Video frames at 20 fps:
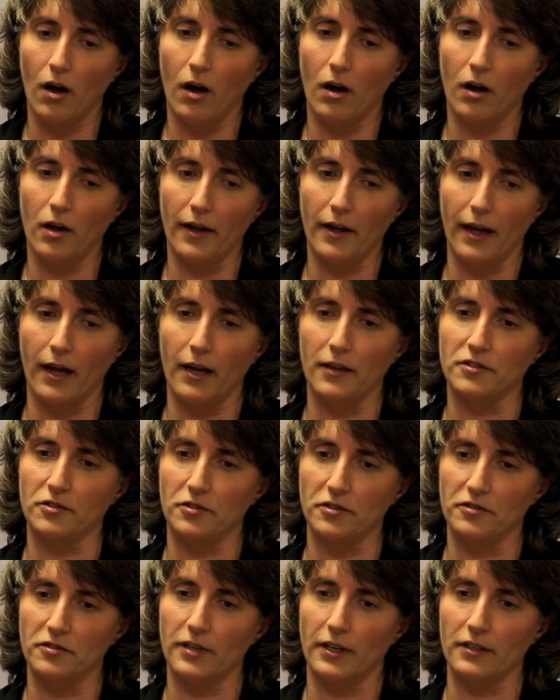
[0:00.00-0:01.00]
all
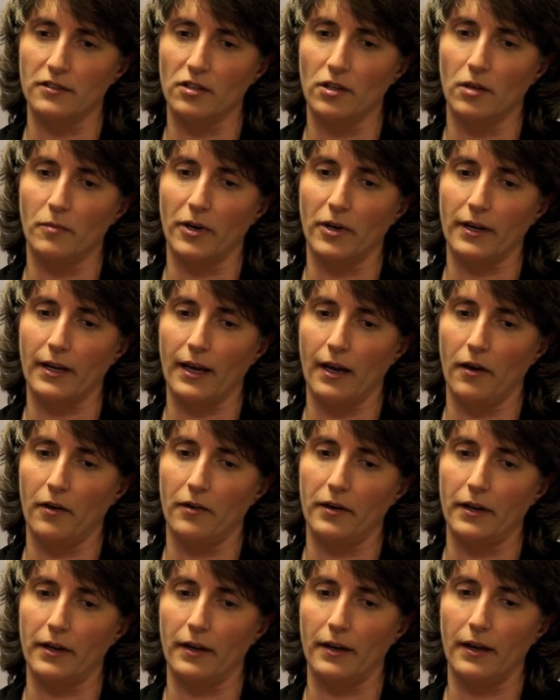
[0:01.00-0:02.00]
hazards that Tillamook
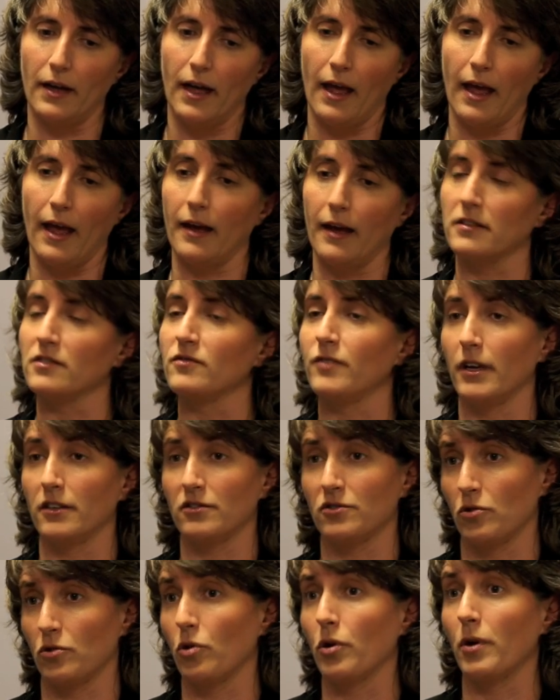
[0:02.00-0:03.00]
County has
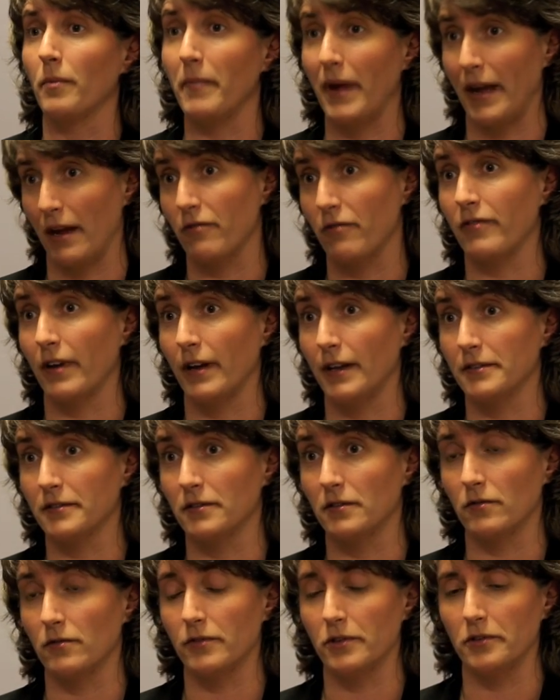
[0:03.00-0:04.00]
faced or may
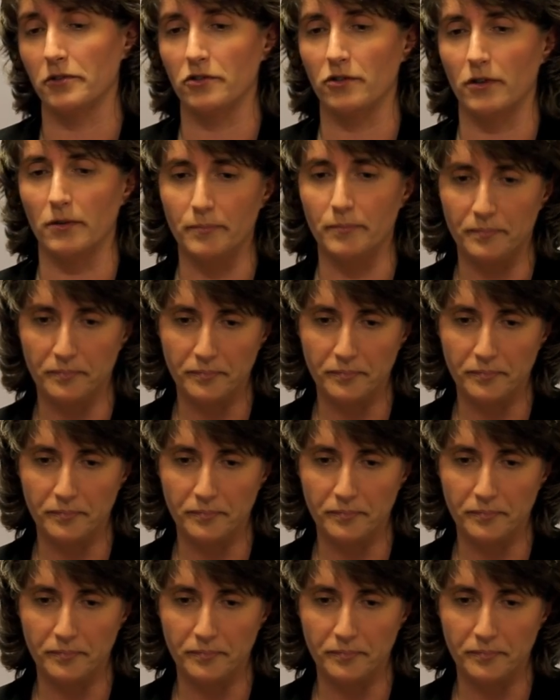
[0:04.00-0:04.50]
face in the future.